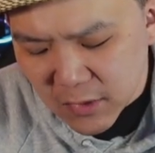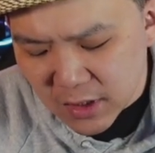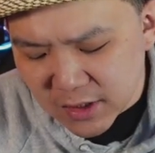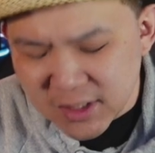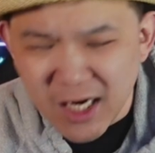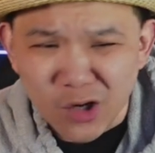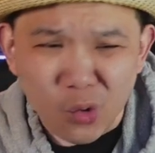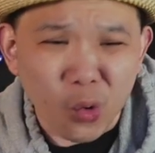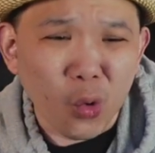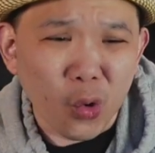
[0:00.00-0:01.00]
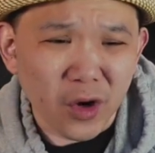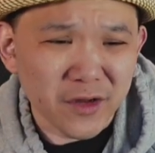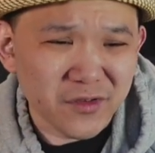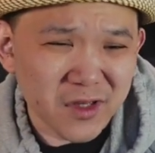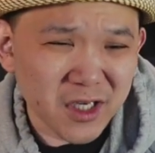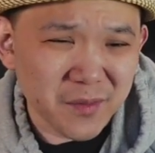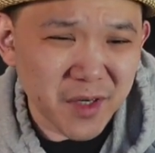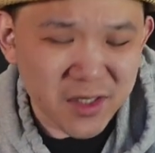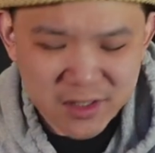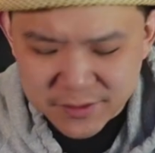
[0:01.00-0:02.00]
It's kind of gore if you think
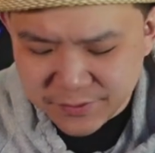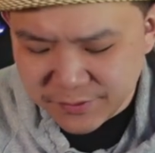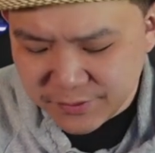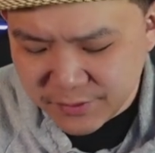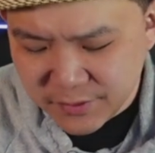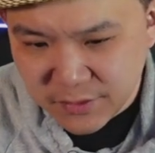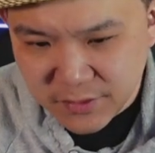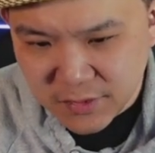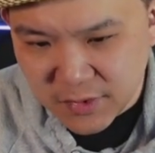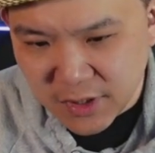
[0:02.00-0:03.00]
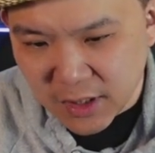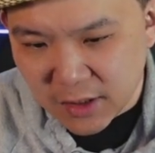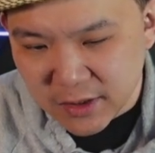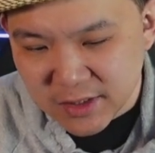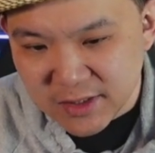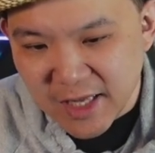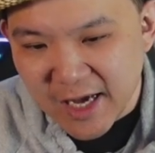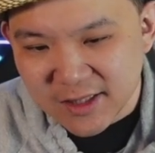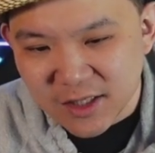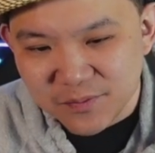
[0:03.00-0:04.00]
about it. You know, it's
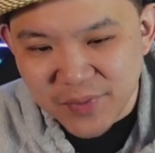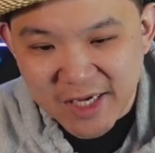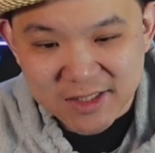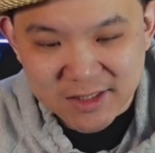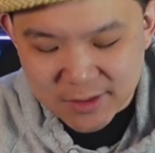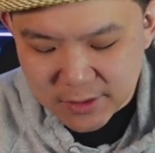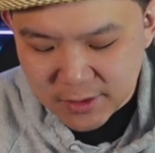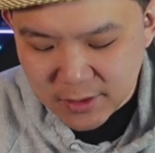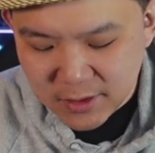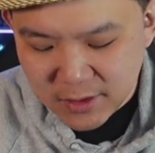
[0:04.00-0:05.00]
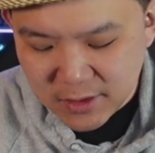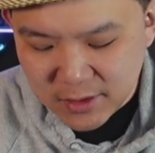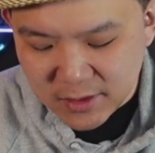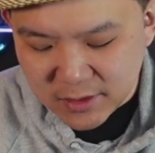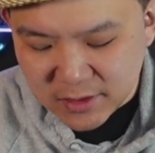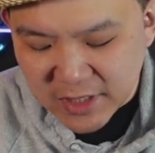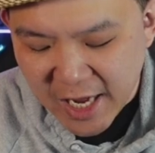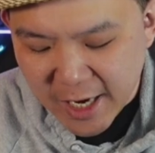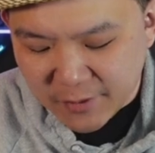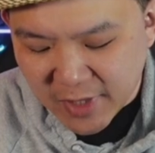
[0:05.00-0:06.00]
not the best
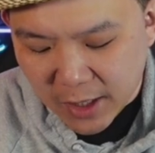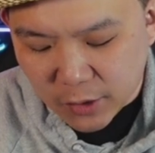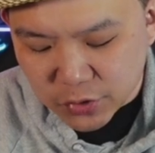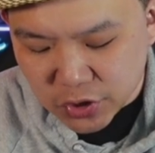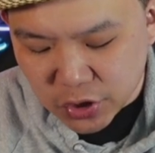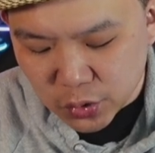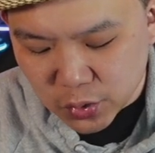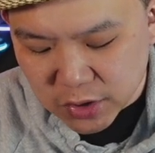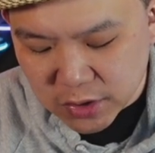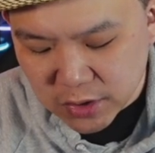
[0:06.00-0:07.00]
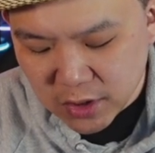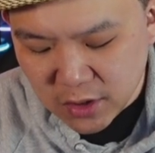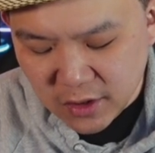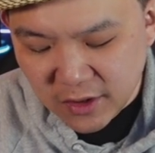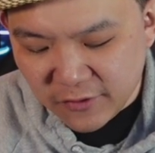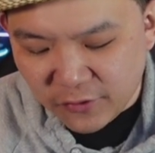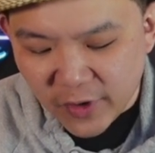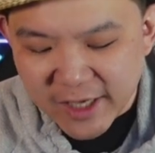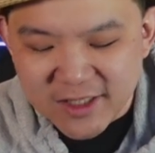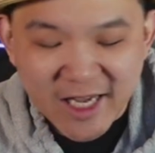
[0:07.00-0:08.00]
name that I would choose for
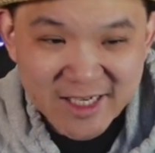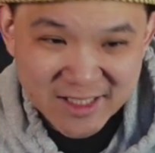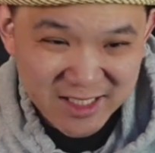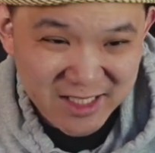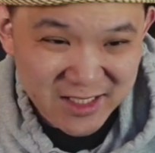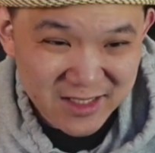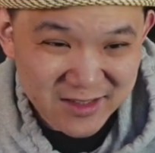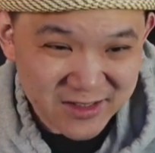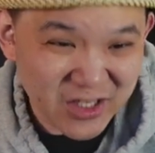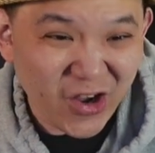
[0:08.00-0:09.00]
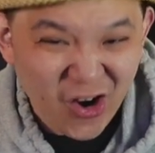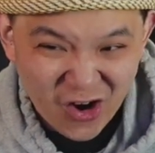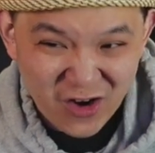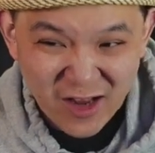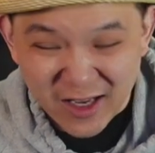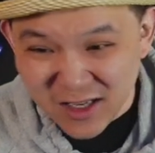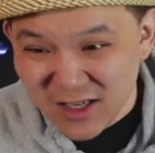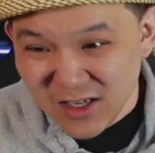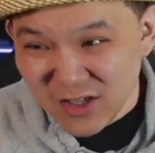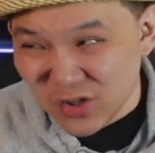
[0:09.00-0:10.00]
a tasty cigar. Like,
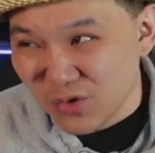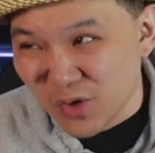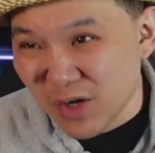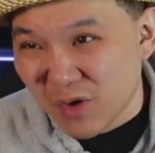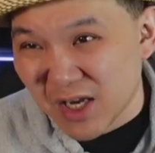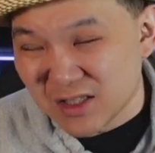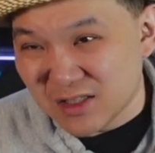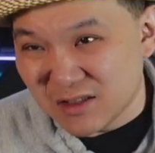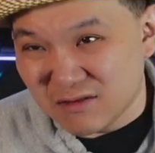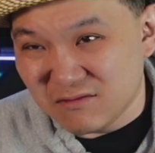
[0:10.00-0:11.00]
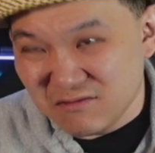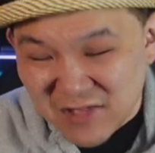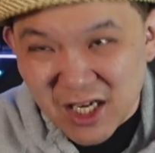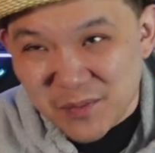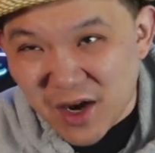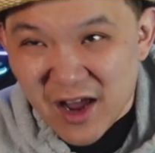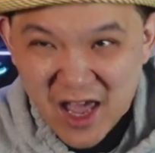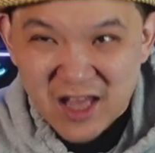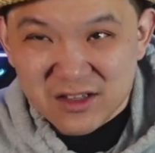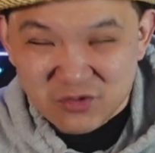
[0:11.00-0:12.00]
do you really want to think about a
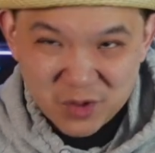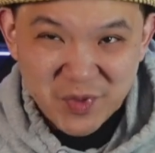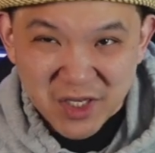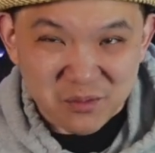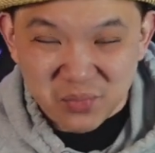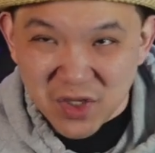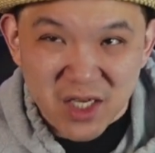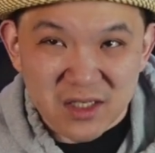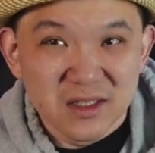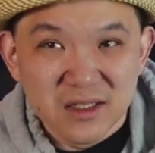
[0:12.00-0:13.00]
head dripping in blood